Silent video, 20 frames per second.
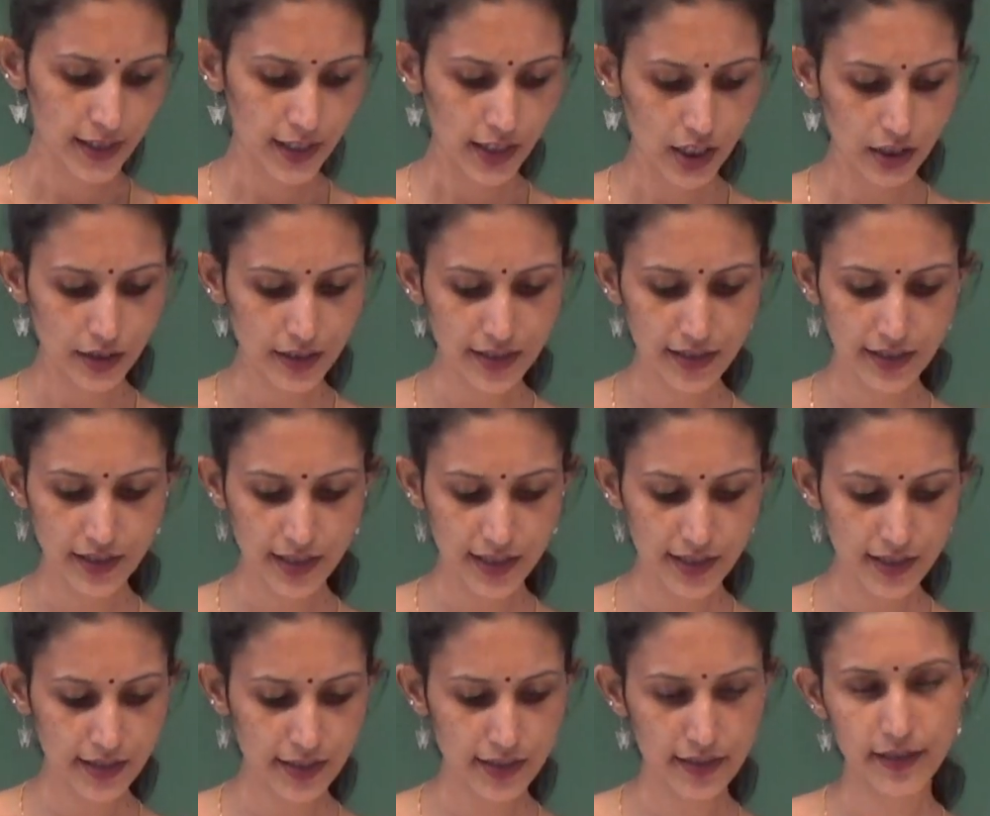Now this
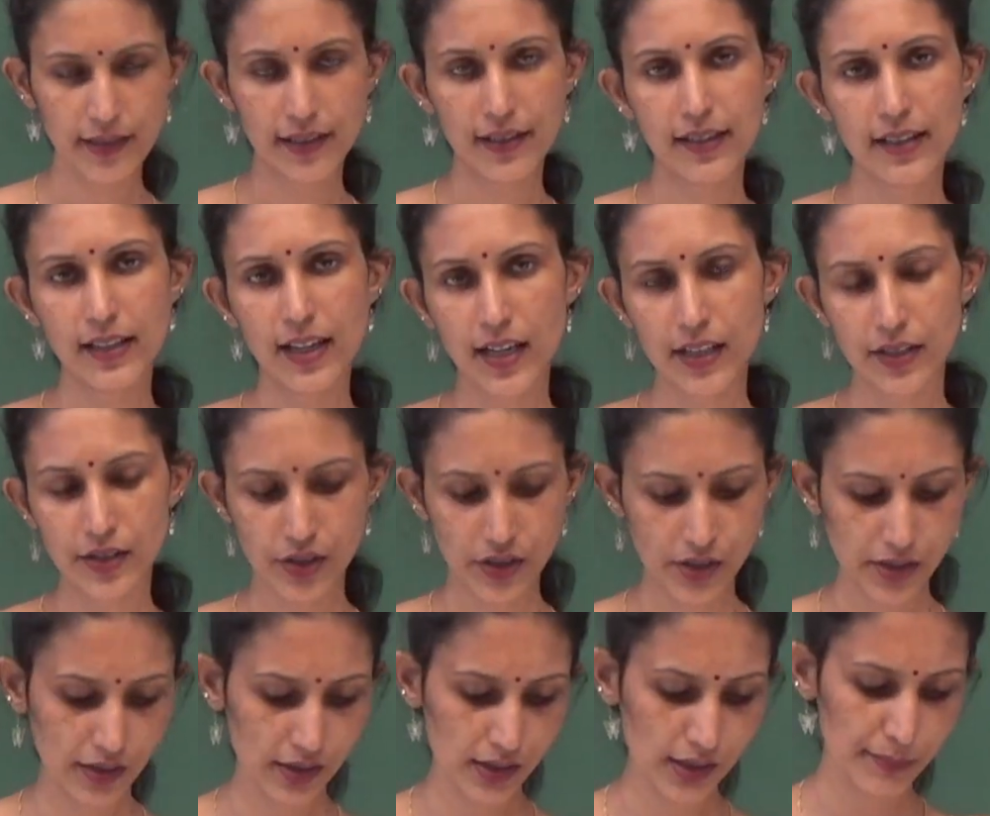is the
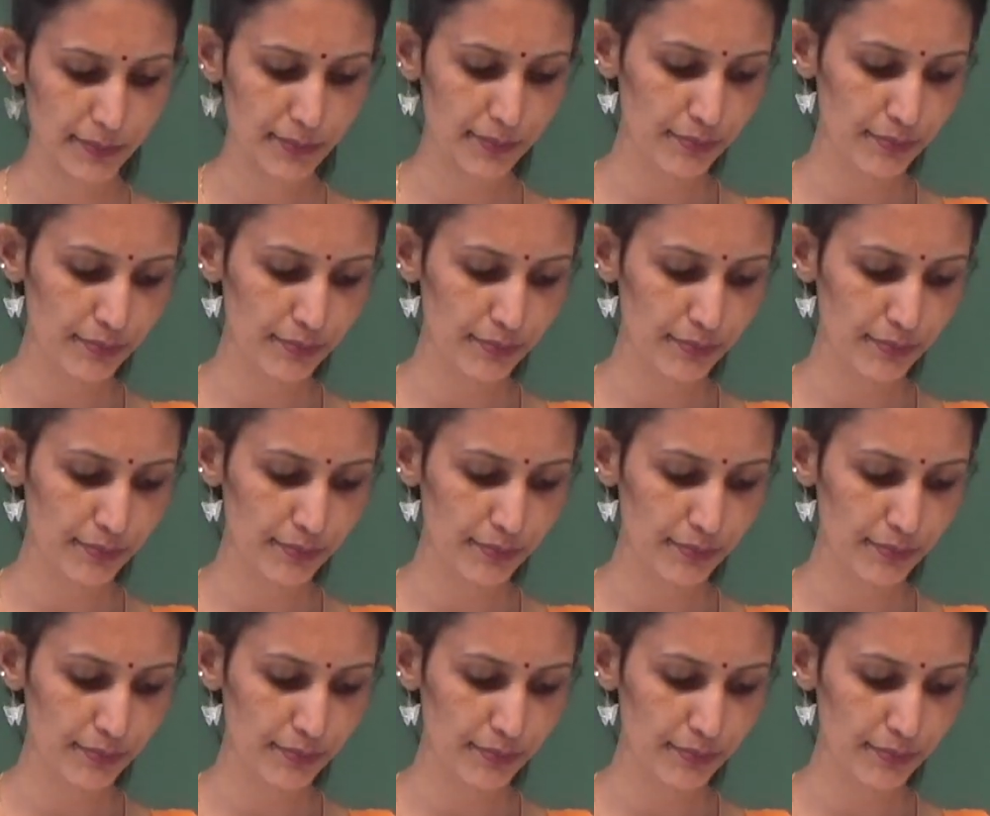largest